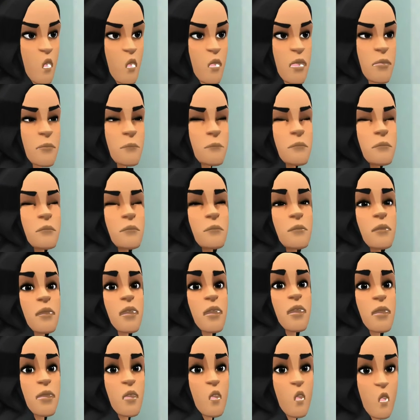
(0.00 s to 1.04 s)
him,
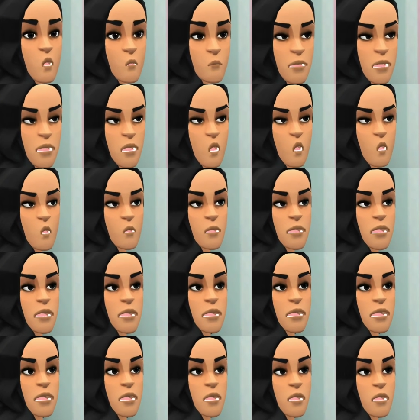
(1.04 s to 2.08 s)
he's cool because he is
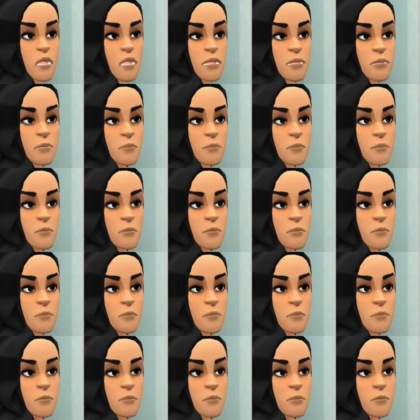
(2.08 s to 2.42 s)
a jerk.